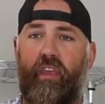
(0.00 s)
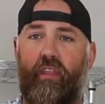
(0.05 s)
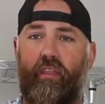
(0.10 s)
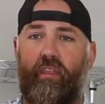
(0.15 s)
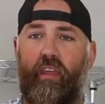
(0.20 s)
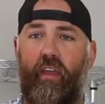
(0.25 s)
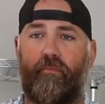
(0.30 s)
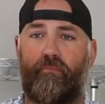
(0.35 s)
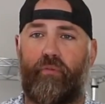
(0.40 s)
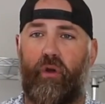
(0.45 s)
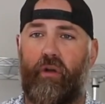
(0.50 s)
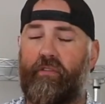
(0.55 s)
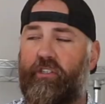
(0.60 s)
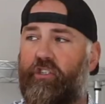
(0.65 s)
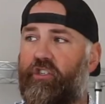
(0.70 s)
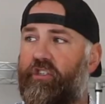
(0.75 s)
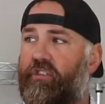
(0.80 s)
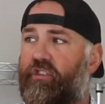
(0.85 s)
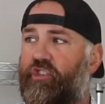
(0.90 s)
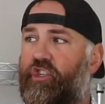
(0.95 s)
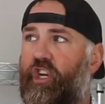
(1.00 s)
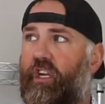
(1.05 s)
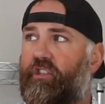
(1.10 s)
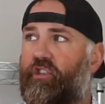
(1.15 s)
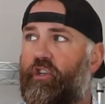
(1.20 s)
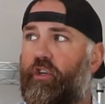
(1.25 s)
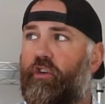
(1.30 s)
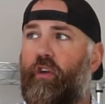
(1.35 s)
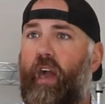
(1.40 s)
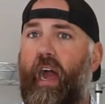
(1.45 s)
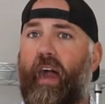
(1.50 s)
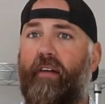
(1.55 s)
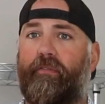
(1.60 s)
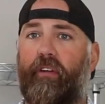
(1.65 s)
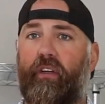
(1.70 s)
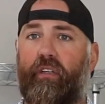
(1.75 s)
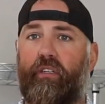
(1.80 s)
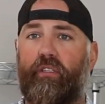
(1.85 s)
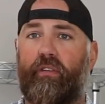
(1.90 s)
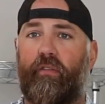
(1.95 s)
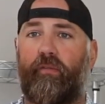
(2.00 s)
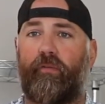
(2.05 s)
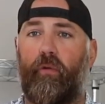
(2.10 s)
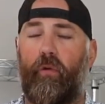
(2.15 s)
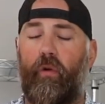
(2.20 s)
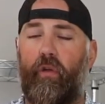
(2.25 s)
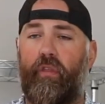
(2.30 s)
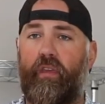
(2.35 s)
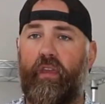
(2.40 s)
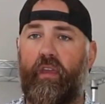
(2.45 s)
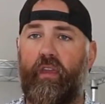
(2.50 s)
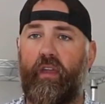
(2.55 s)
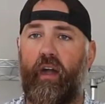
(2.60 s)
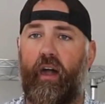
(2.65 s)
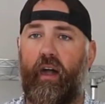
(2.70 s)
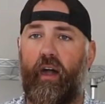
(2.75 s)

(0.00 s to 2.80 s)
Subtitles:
They've pretty much just changed the graphics for the